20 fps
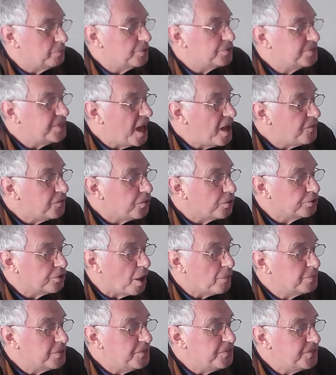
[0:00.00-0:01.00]
It would
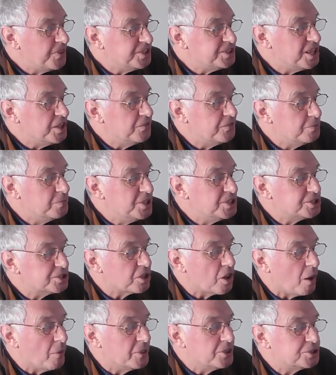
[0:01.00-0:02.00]
therefore not be fitting for
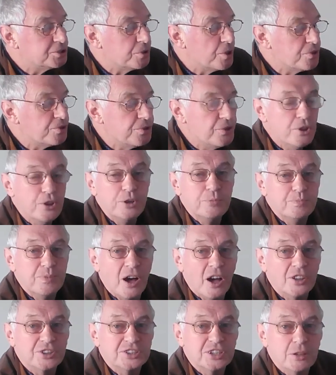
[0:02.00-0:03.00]
me to comment to a
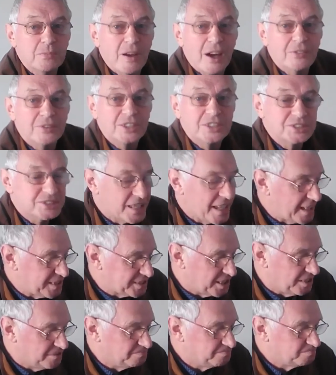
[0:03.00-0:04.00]
third party about this
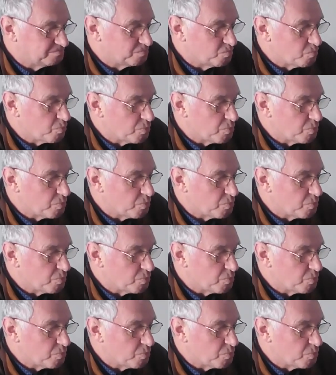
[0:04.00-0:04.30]
letter.